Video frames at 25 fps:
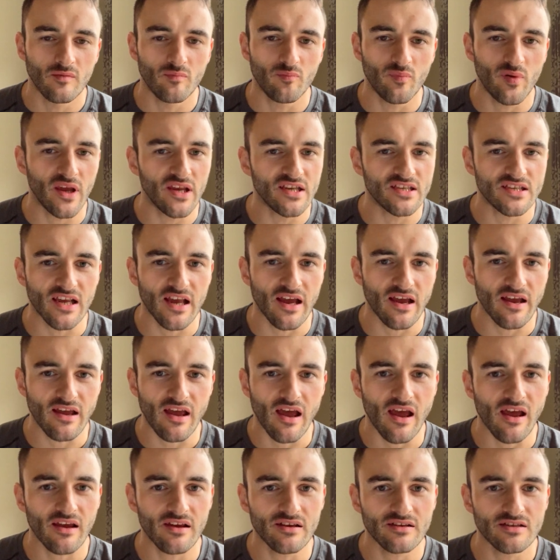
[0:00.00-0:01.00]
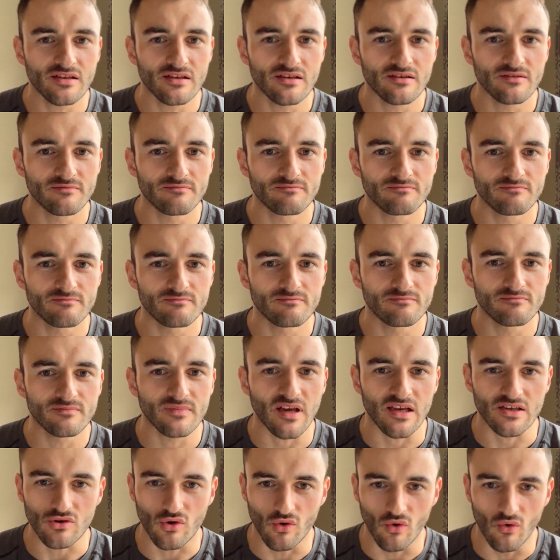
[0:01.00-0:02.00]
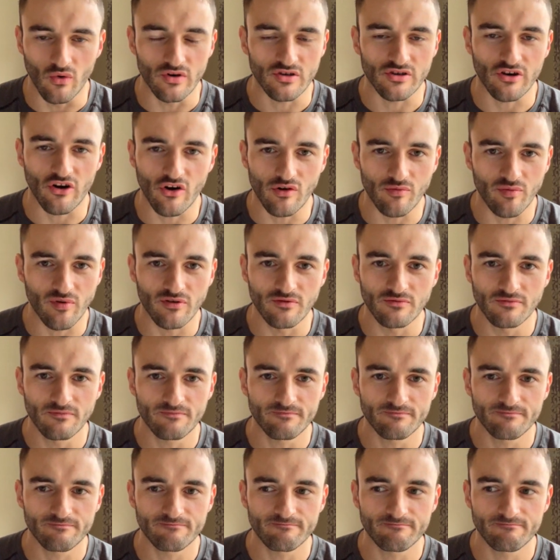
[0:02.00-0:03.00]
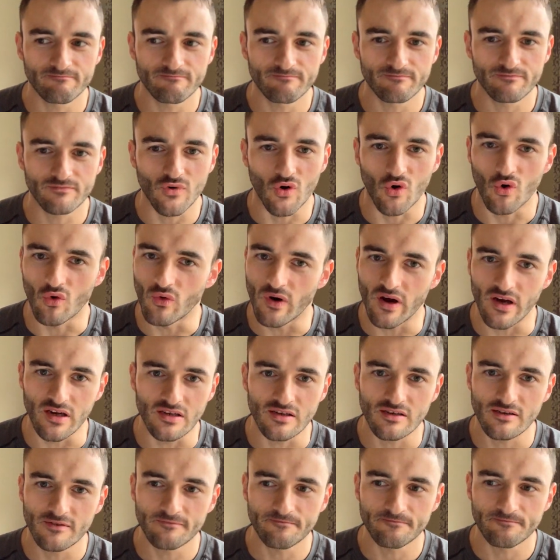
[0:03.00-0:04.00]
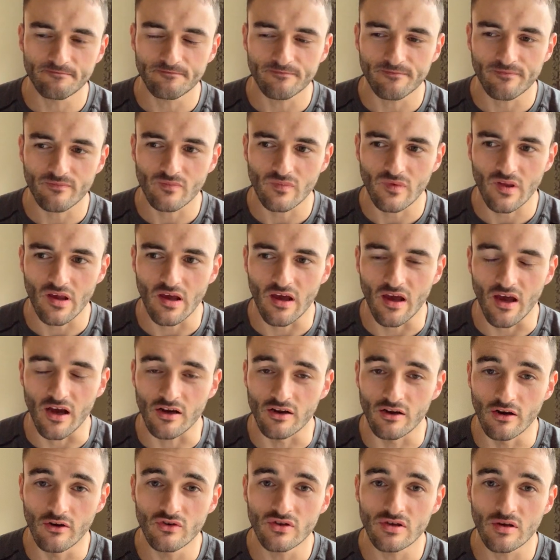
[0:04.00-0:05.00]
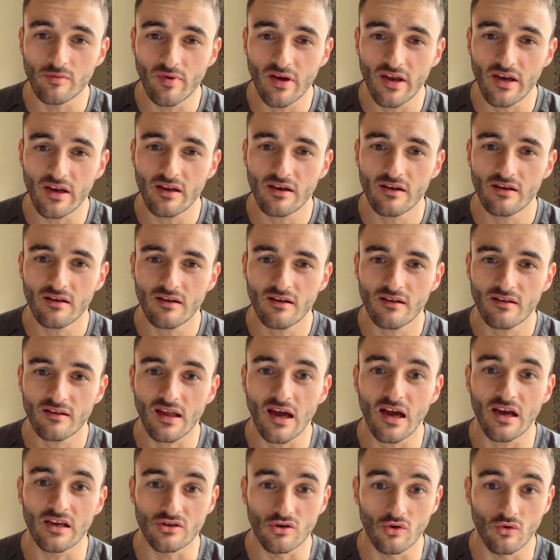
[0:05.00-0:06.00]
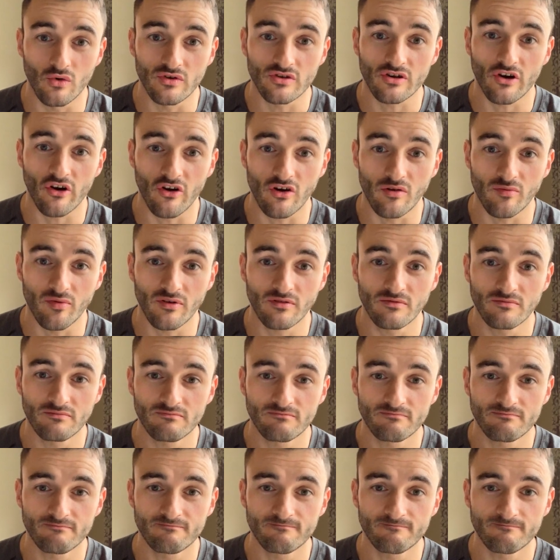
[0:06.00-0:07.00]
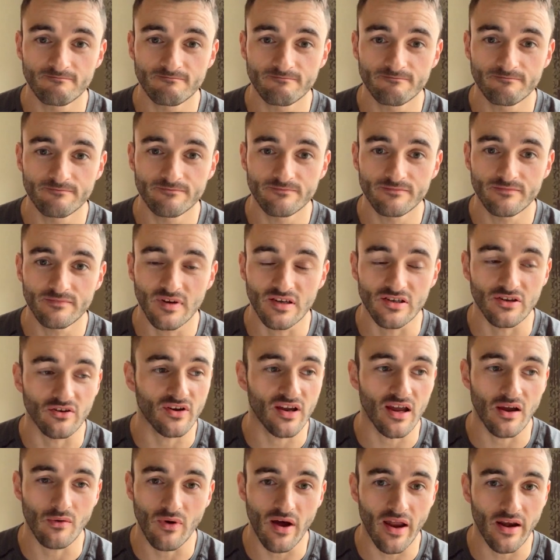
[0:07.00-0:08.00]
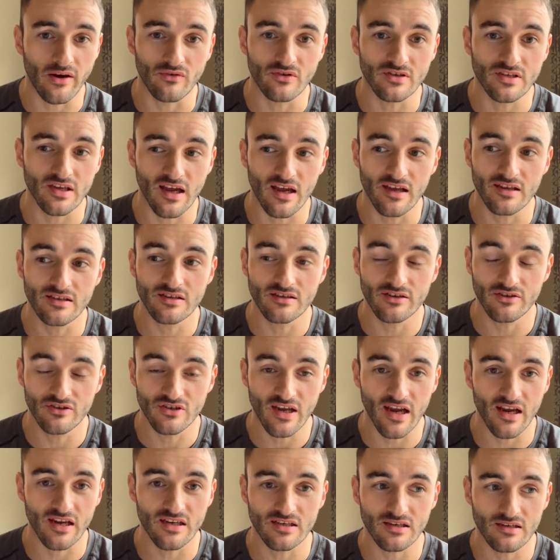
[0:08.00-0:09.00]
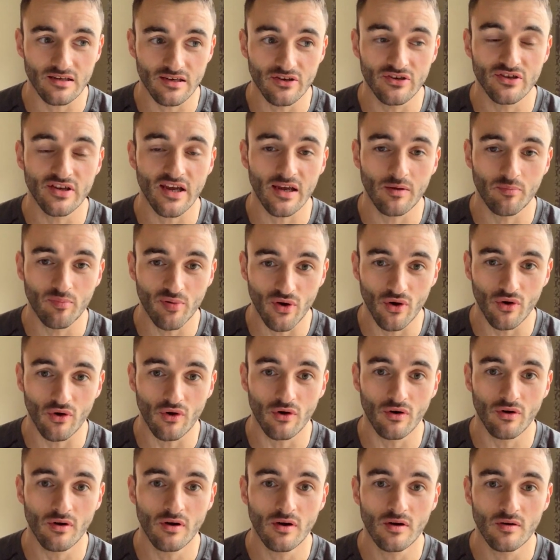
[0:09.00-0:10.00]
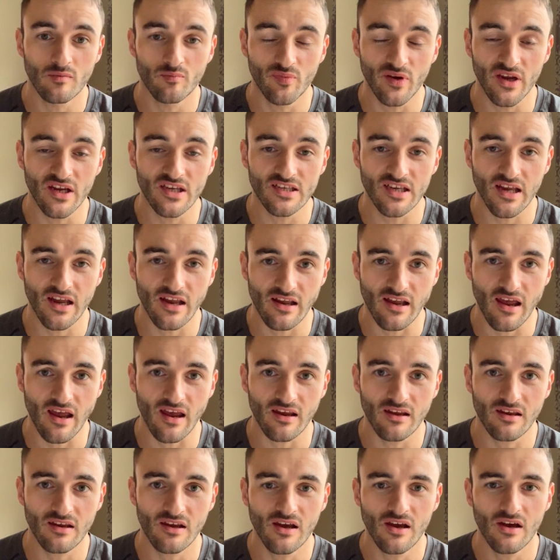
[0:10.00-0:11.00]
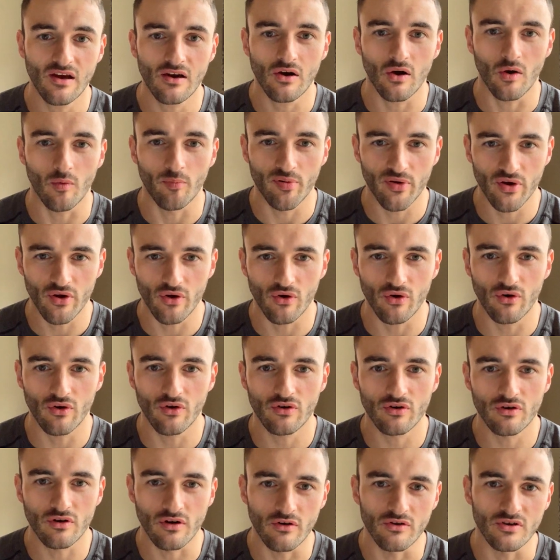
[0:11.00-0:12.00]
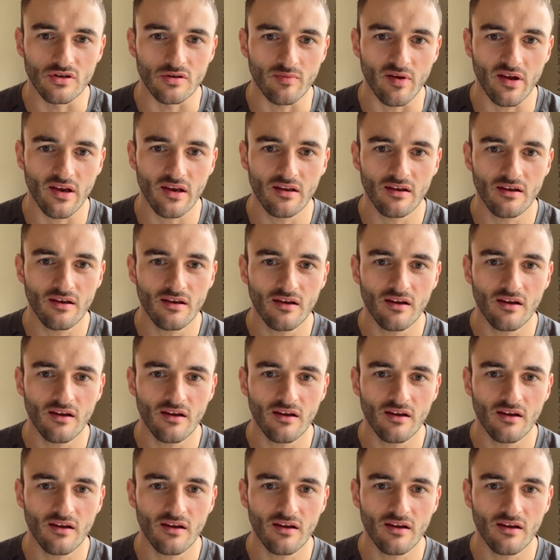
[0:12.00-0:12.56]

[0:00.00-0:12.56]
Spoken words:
BCAAs, that's always horrible. Always. Glutamine, that is always horrible. I don't care what anyone says. You take pure BCAA or pure glutamine.